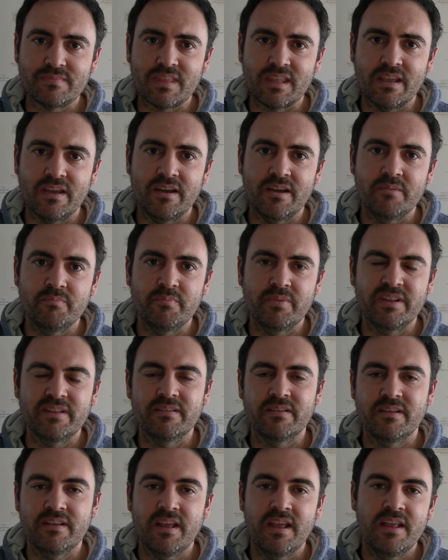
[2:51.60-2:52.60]

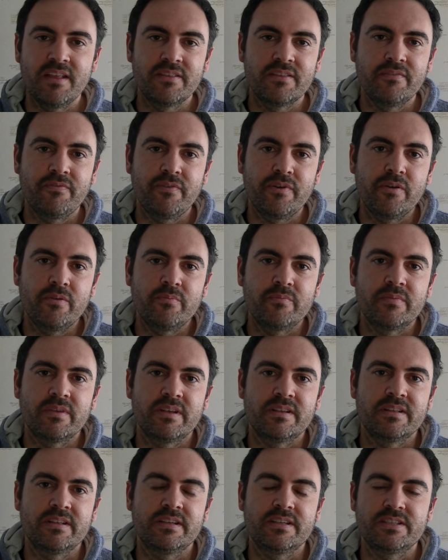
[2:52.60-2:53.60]
But the film
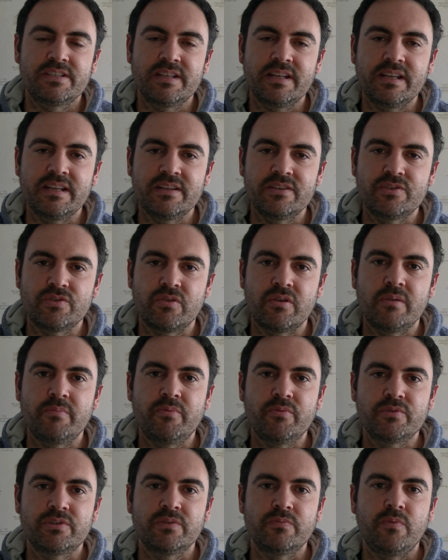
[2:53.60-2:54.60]
is still
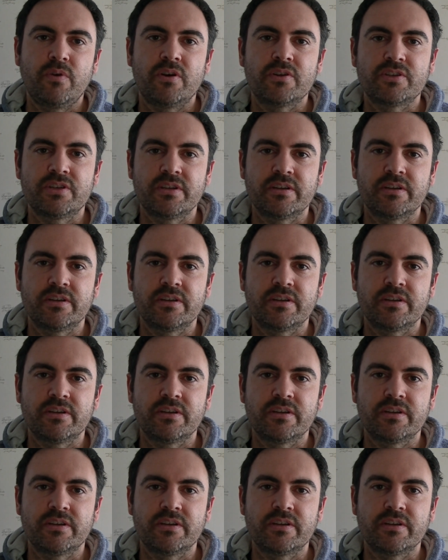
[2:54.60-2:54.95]
enjoyable to watch.